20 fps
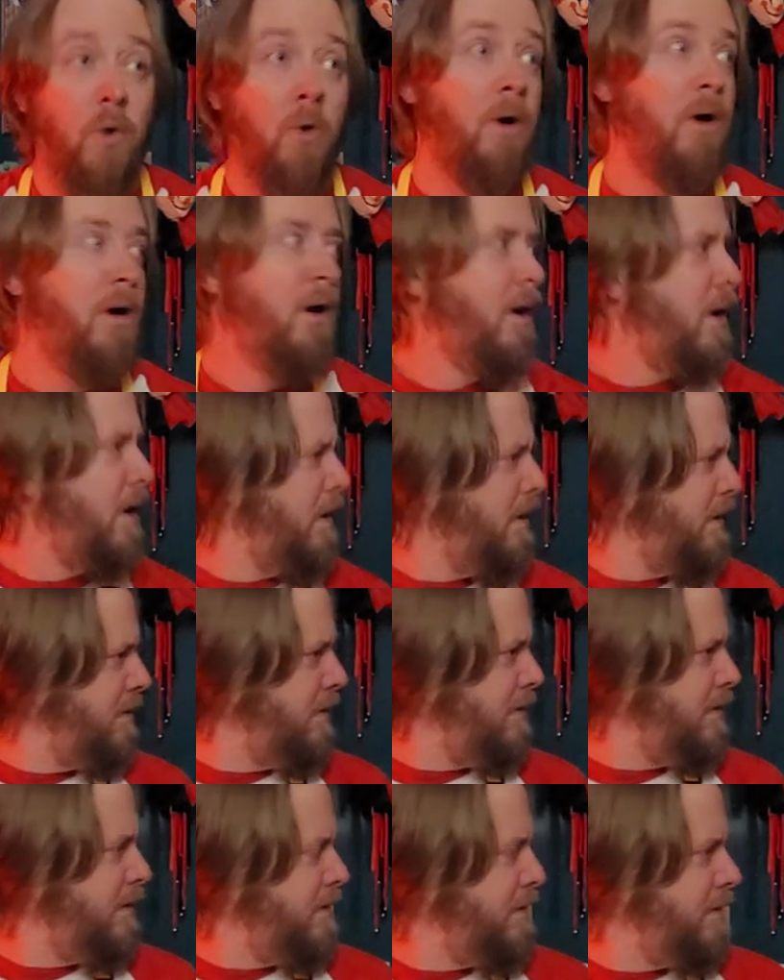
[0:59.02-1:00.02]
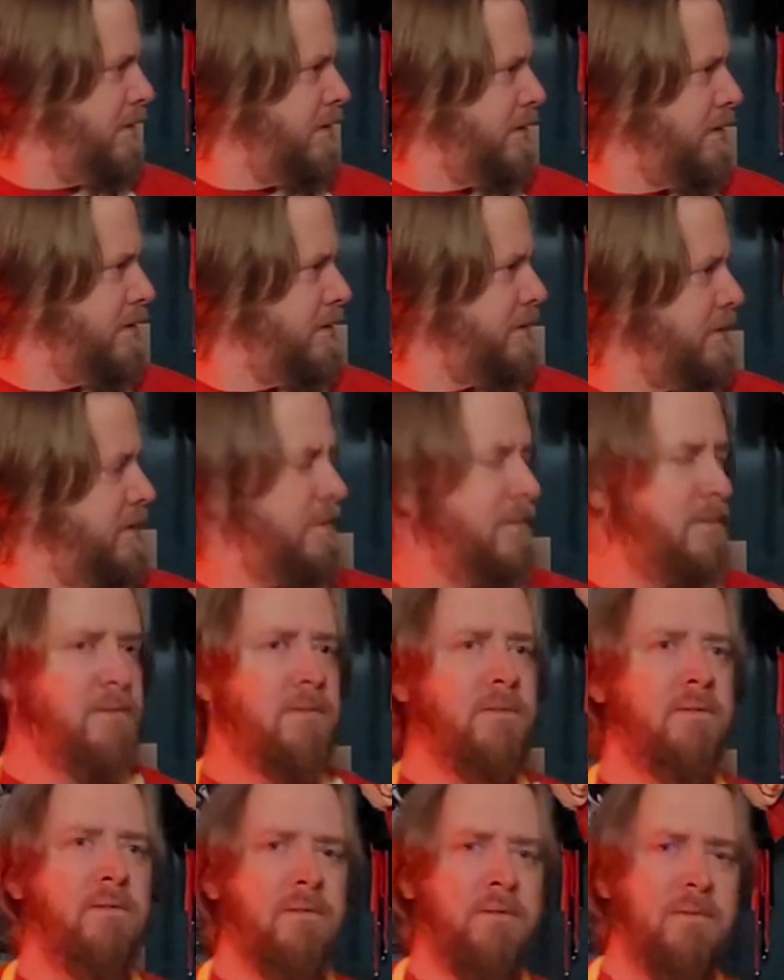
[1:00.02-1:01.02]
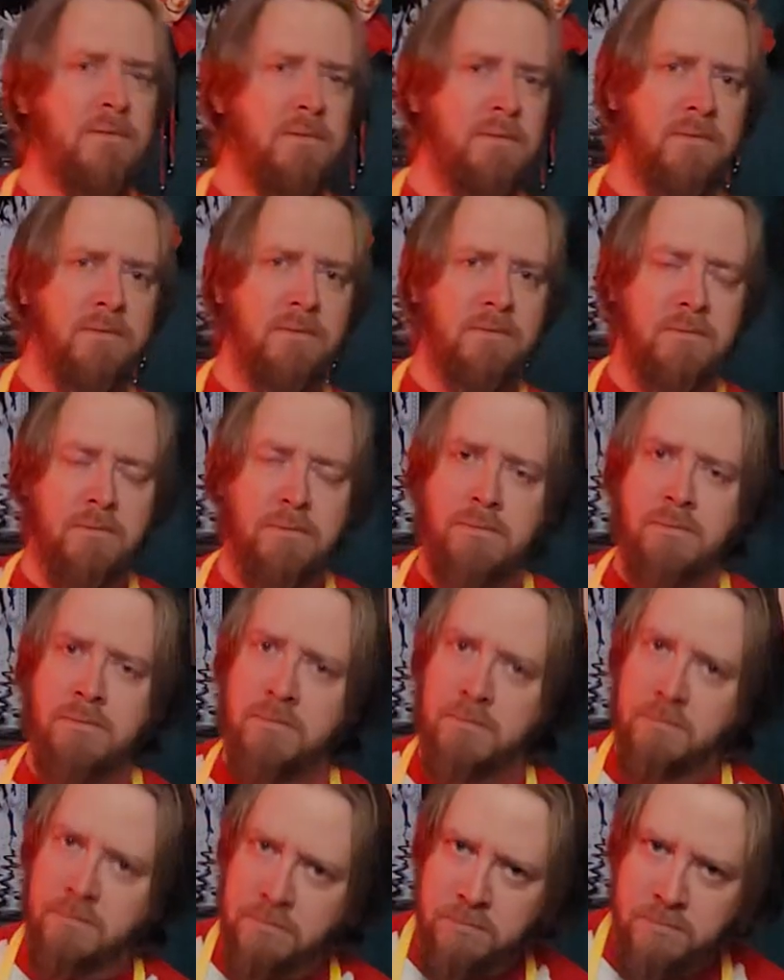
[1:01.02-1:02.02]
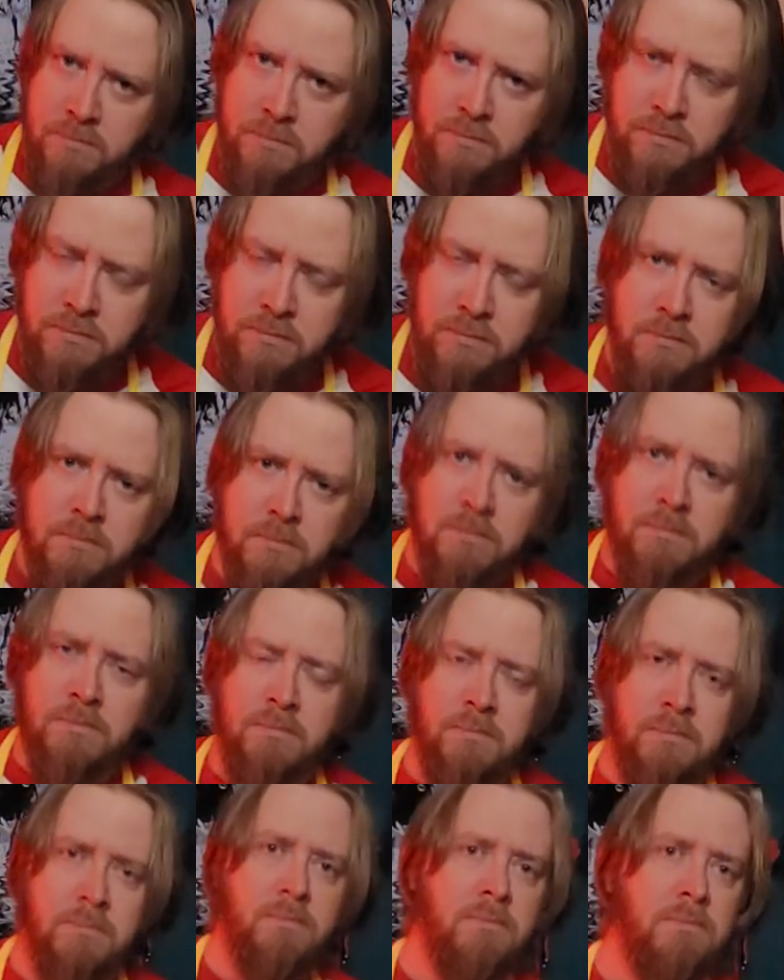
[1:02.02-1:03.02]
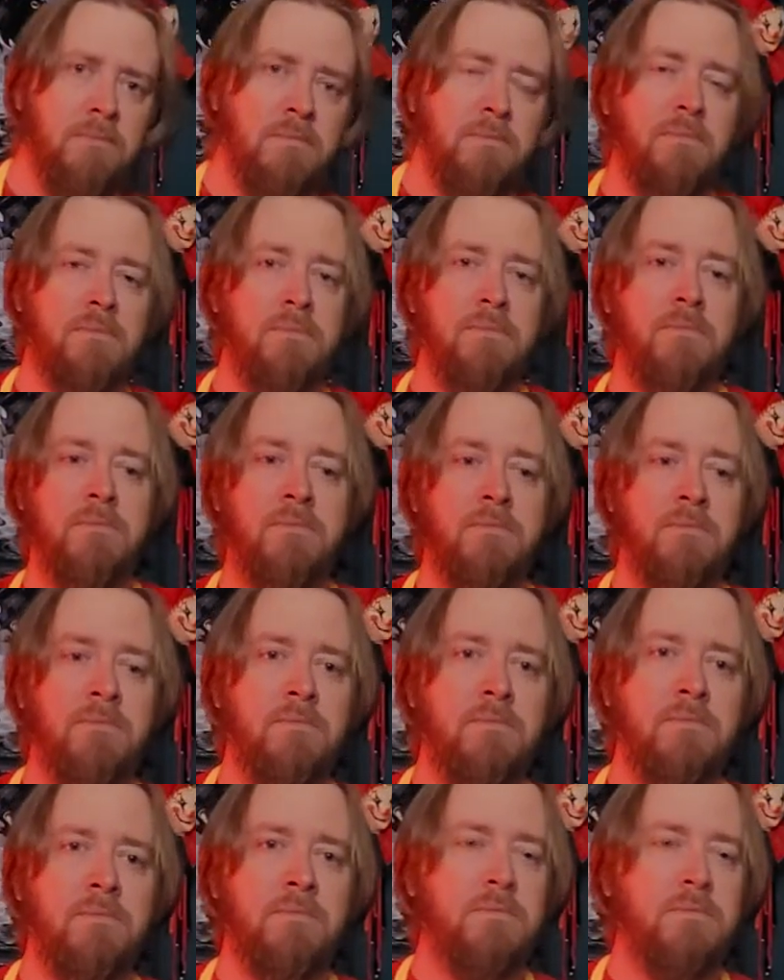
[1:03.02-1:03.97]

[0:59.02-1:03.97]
(silent)